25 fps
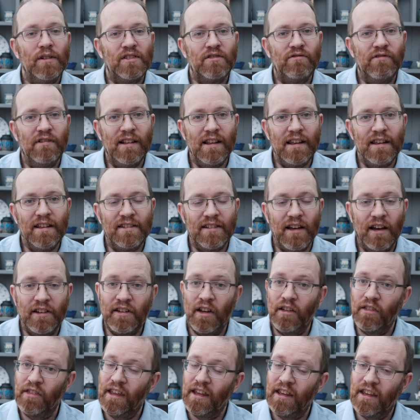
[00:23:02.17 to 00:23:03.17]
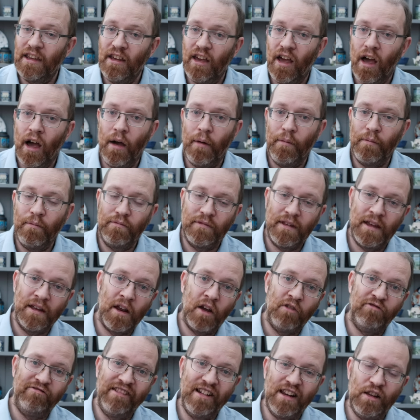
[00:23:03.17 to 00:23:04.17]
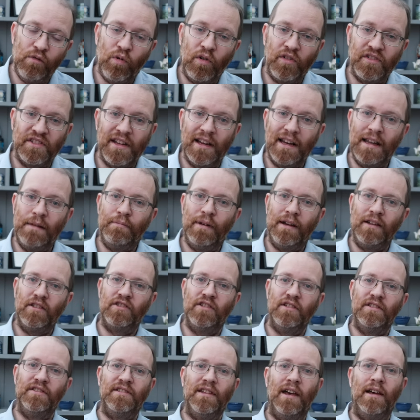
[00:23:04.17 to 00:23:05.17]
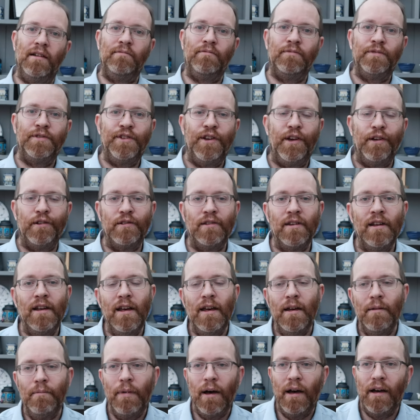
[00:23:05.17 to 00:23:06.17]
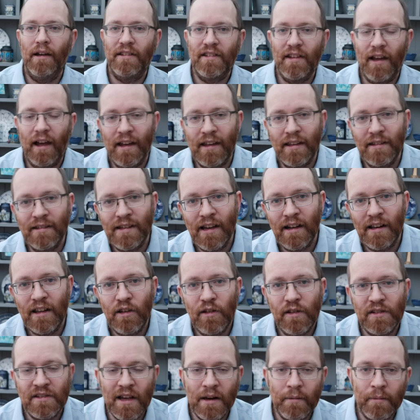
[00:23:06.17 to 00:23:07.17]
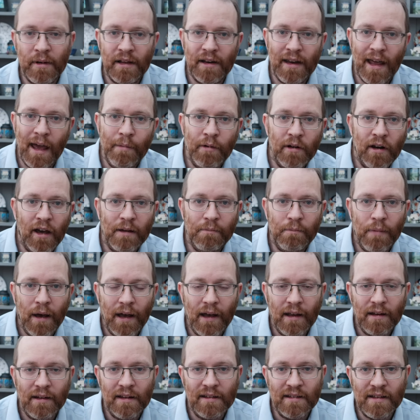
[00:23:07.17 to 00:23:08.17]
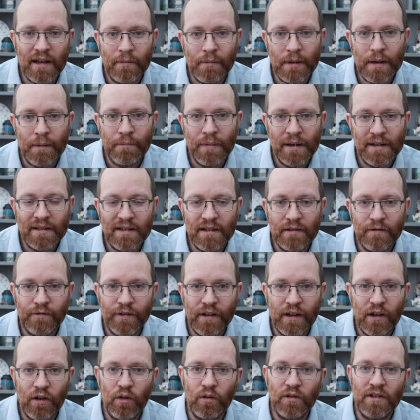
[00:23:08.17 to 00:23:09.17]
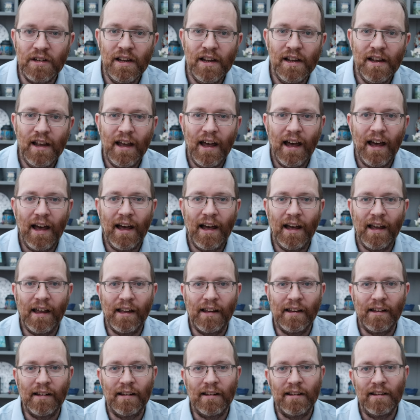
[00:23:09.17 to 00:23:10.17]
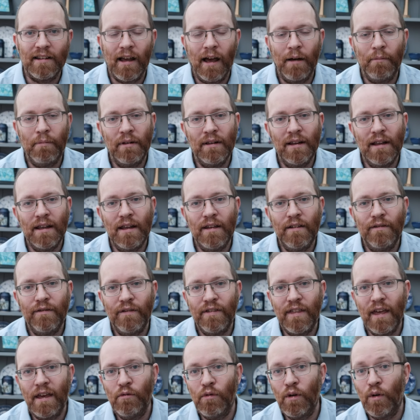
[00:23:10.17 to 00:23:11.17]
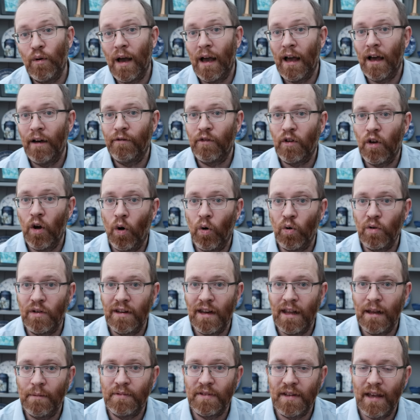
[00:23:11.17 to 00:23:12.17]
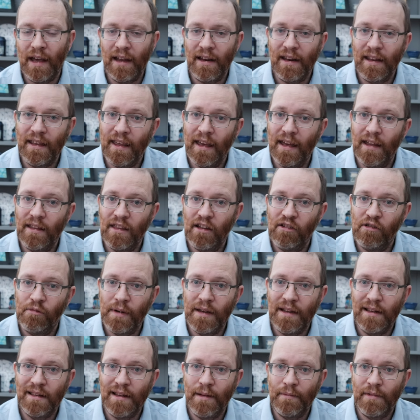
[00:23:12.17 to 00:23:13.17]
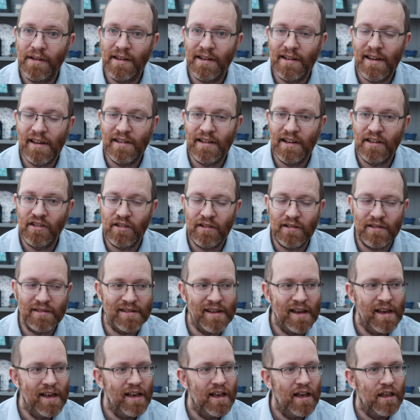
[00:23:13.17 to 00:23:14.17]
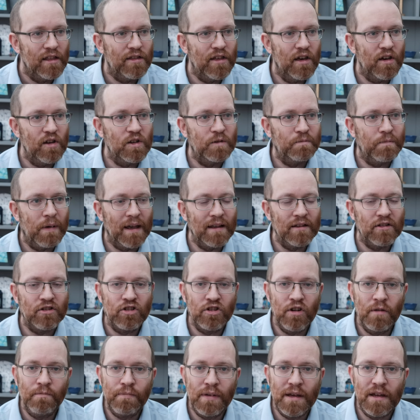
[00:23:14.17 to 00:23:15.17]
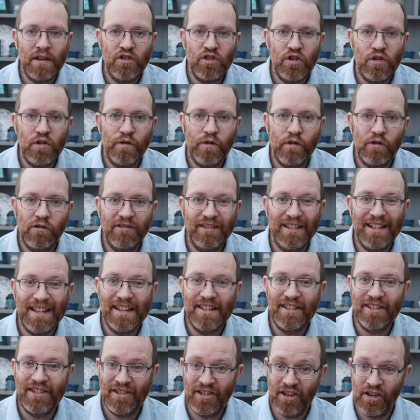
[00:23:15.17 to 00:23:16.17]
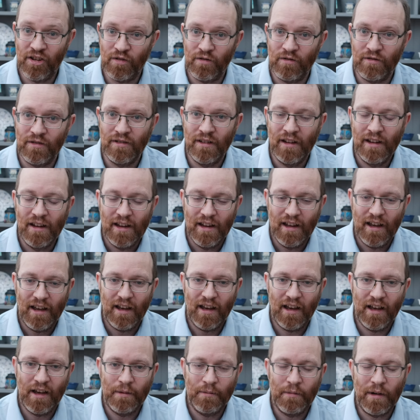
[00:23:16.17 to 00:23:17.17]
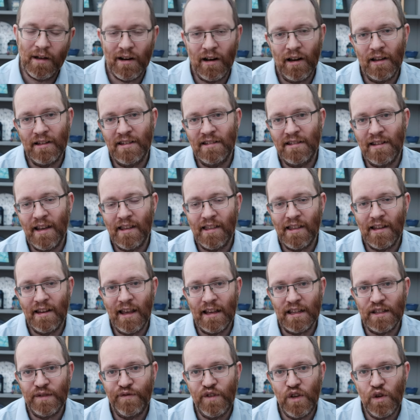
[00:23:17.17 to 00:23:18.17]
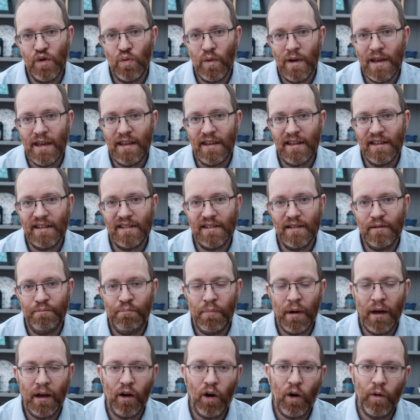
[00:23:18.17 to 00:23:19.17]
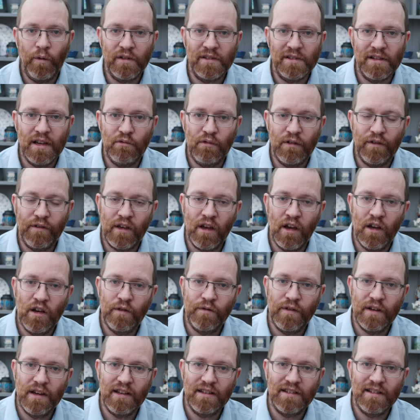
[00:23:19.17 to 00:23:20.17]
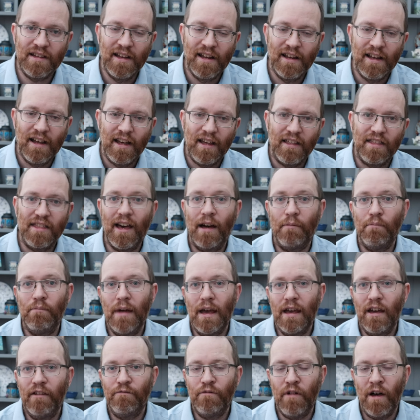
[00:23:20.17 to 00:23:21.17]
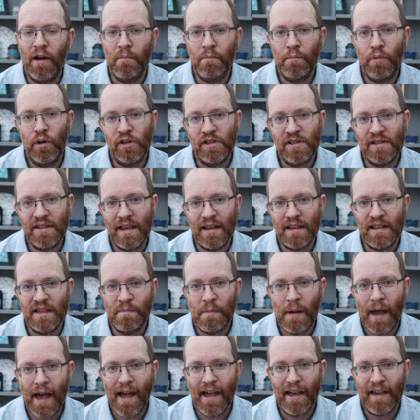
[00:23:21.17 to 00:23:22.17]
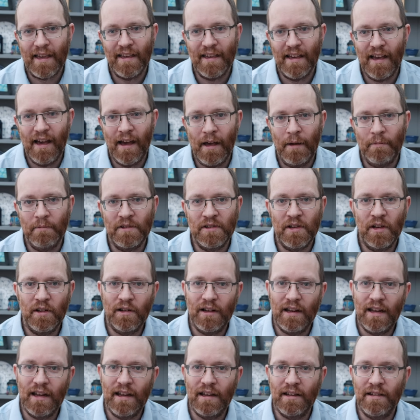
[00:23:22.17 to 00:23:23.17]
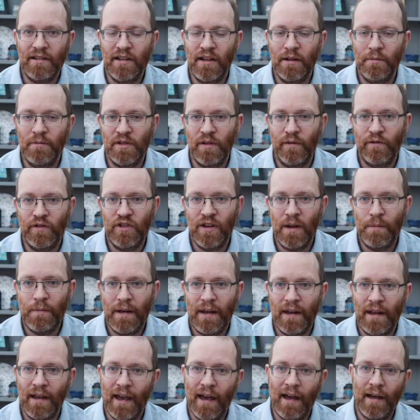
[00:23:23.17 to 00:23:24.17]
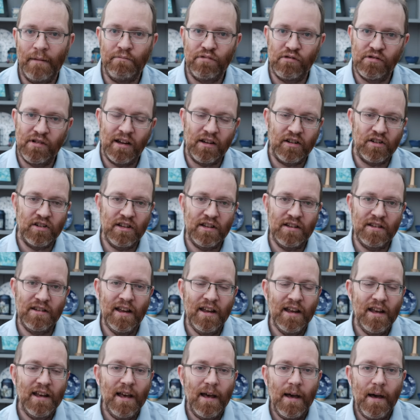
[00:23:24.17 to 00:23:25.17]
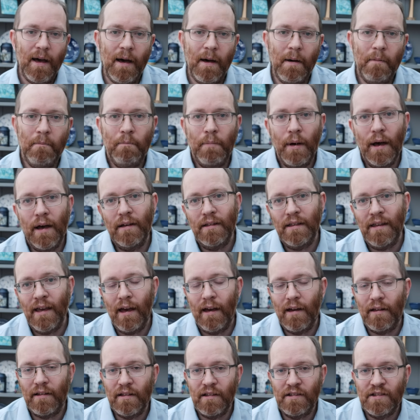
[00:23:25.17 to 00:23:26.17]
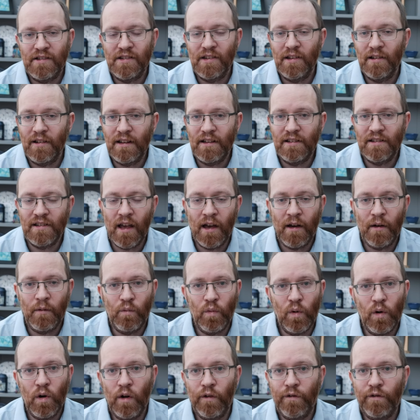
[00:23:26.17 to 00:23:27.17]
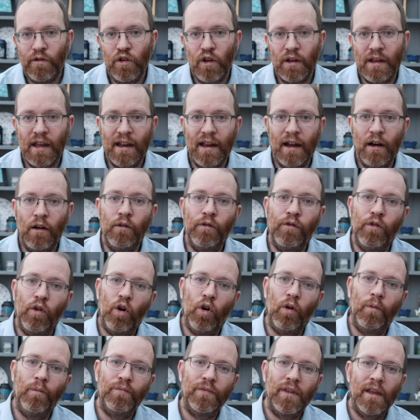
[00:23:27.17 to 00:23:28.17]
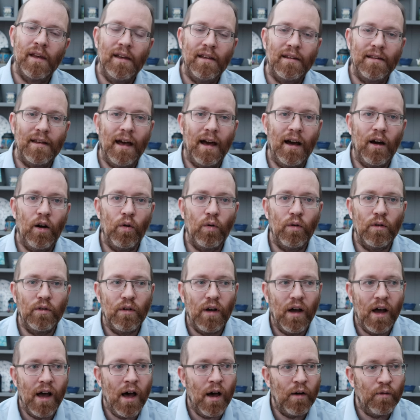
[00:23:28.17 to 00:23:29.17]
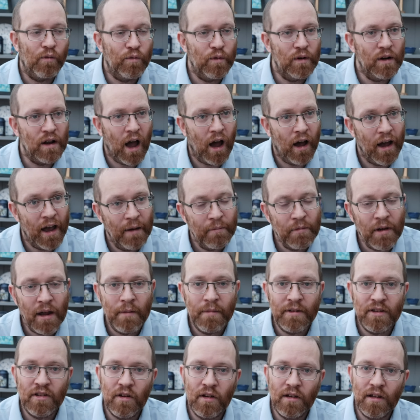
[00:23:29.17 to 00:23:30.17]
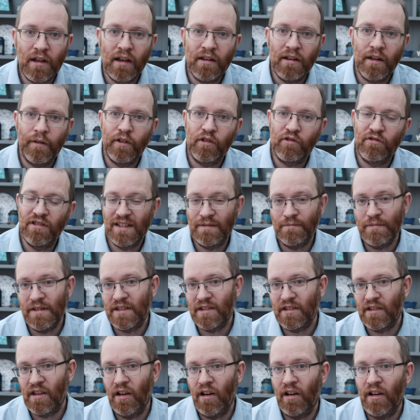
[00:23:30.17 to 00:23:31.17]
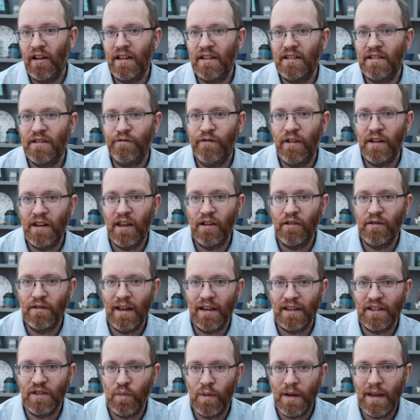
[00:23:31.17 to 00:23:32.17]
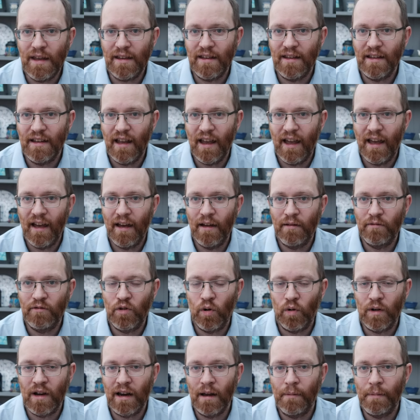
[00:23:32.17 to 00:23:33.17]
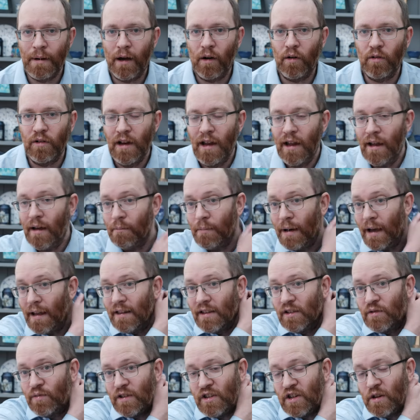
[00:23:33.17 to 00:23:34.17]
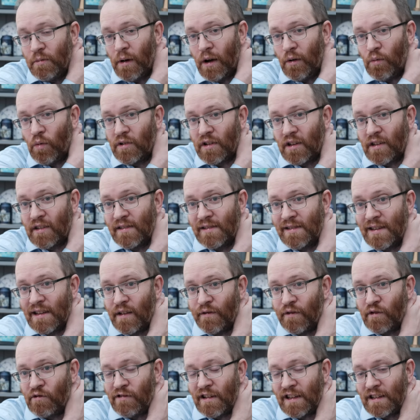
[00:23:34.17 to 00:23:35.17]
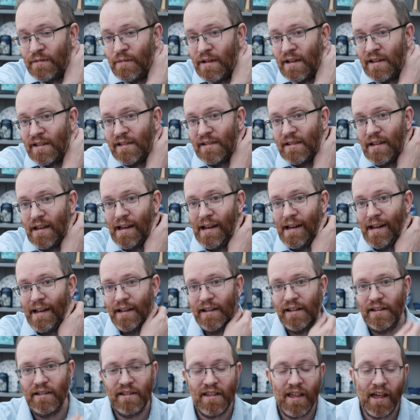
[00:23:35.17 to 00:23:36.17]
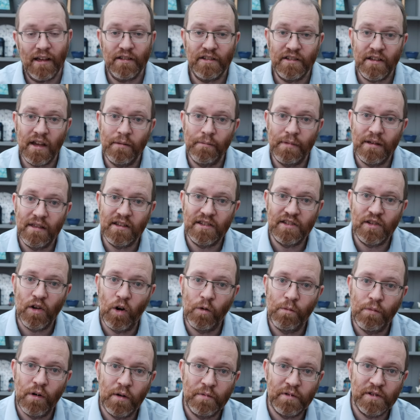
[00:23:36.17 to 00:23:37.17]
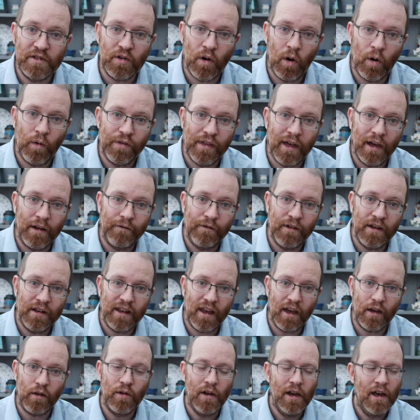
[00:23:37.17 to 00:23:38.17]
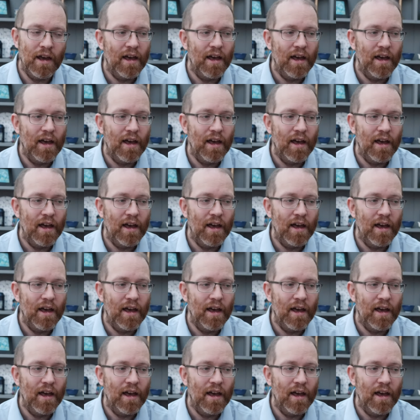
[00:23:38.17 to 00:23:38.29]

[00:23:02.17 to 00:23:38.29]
it's released, I don't think Nino really wants any pictures shown. But I can tell you it's going to be an ebonite pen, it's going to be a piston filled, and I believe they will have gold nibs. And again, there will be limited editions. Those pens should be due for release soon. I'd like to say in the next few weeks, but obviously with COVID, that may have pushed things back, certainly in terms of shipping and production. But yeah, it's certainly worth looking out for. Now, I am going to be doing another Christmas guide video next week, talking about pens which you might want to consider for Christmas, and that is going to be the sole purpose of that video.